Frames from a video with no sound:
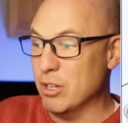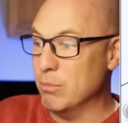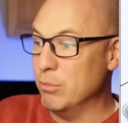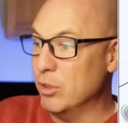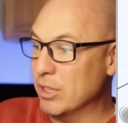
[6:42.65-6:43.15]

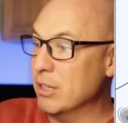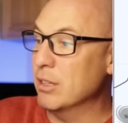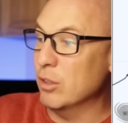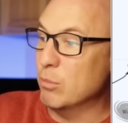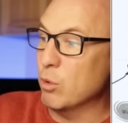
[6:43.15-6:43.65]
here looking
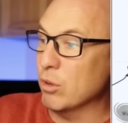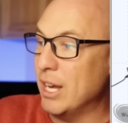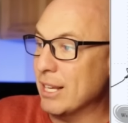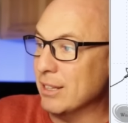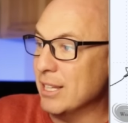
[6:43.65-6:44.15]
a little more
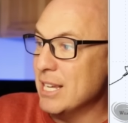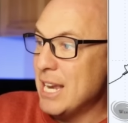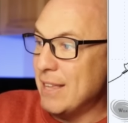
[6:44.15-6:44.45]
likely.